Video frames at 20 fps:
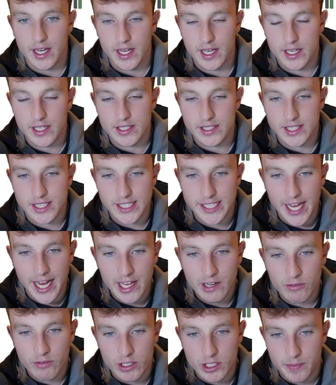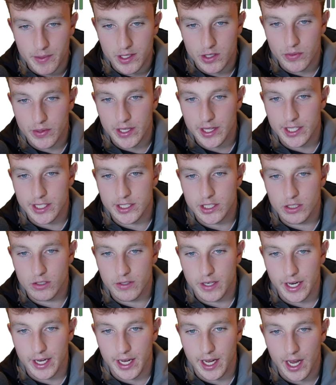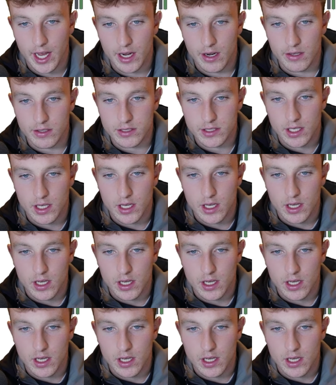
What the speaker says: it is sandwiched between these two green candles.